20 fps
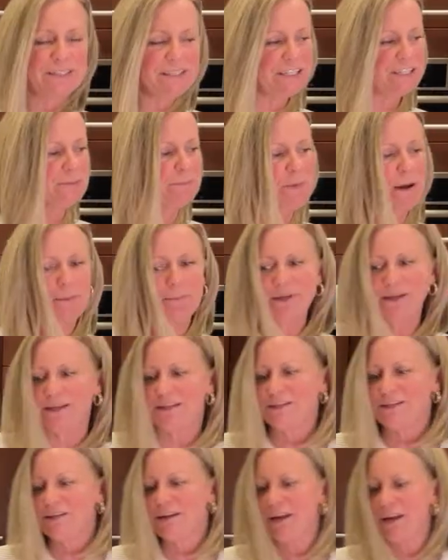this
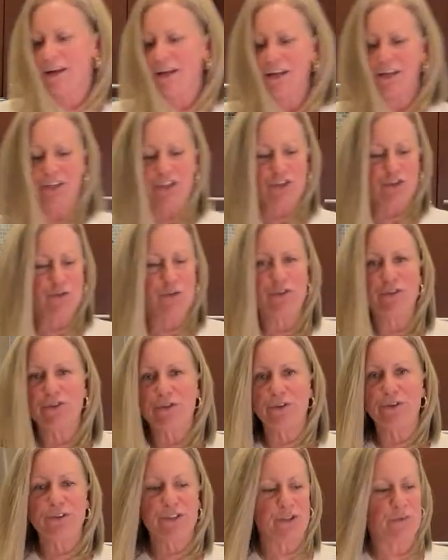pumpkin
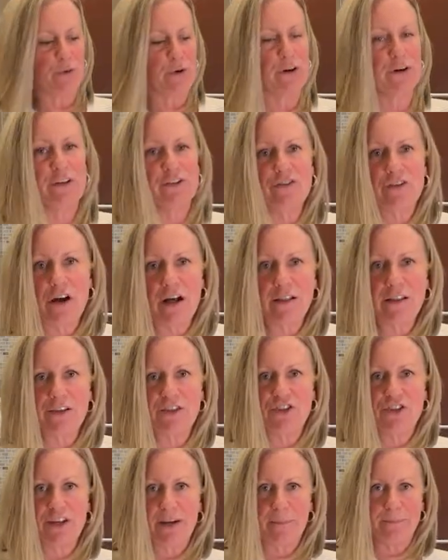streusel swirl chocolate
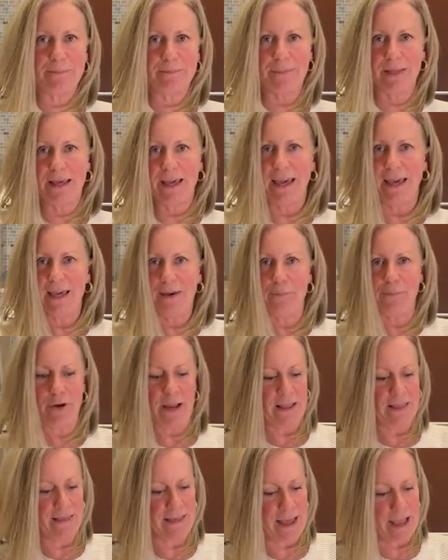chip cake
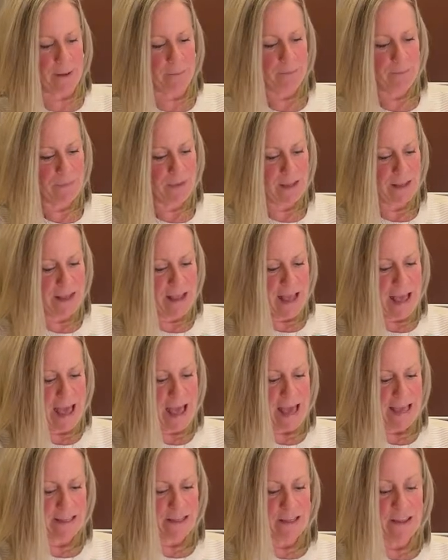bread thing.
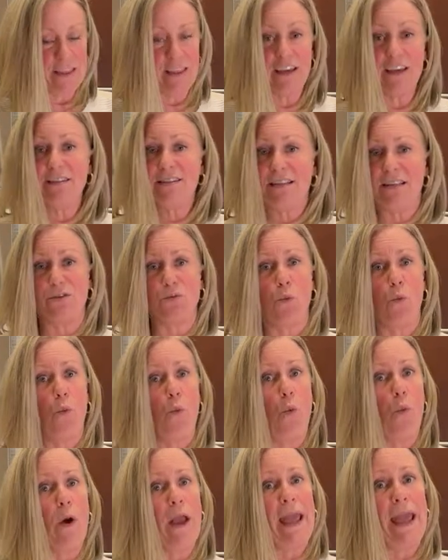And this is
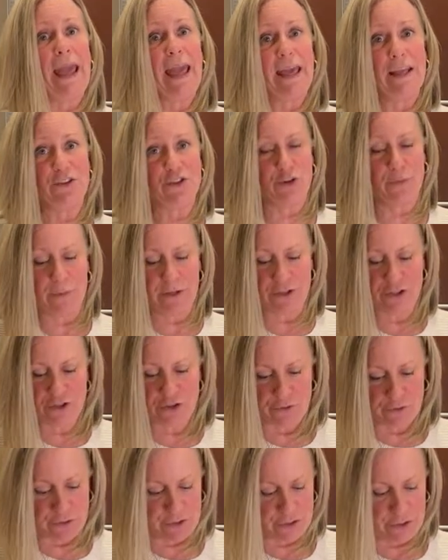way too much
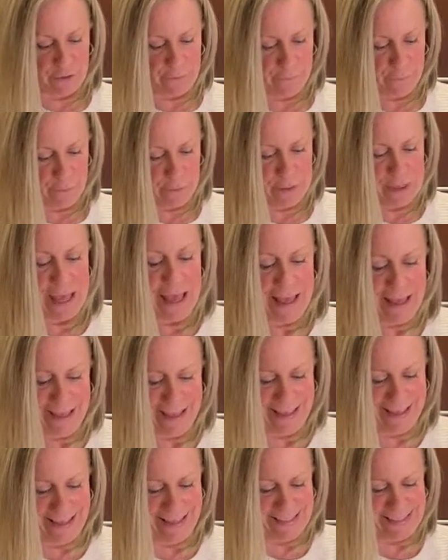streusel for this.
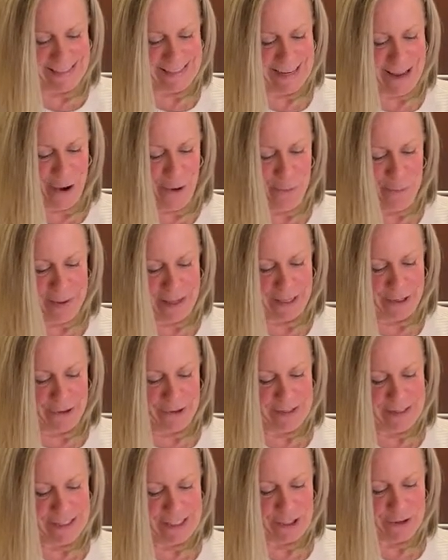Oh my
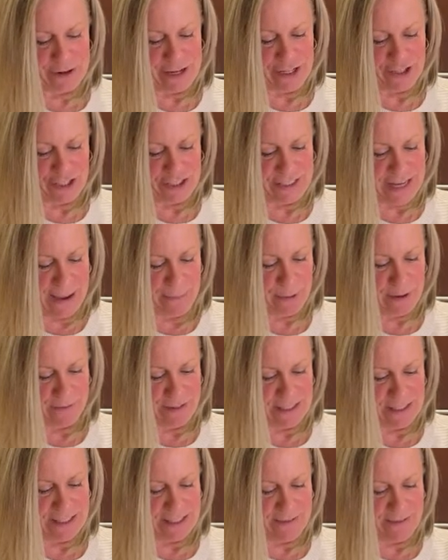goodness gracious. I'm going to have
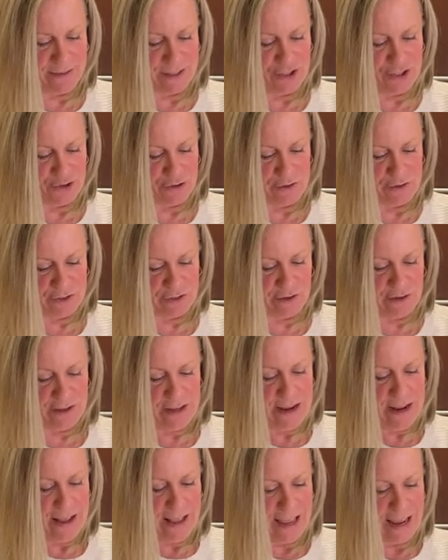to save this streusel
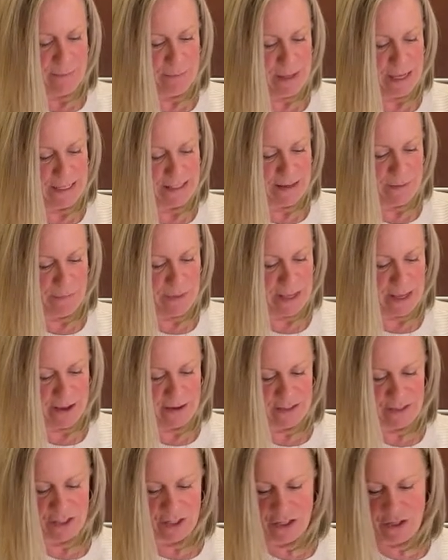and make something
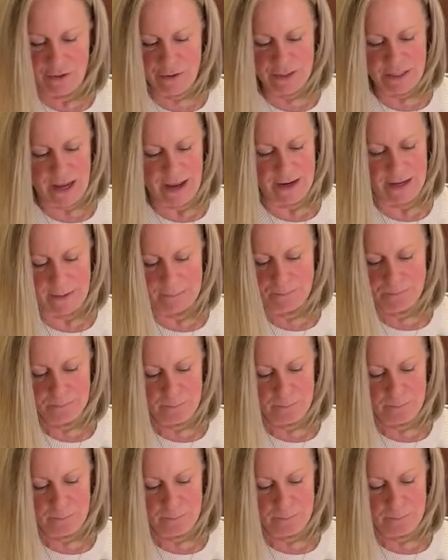else to use on it.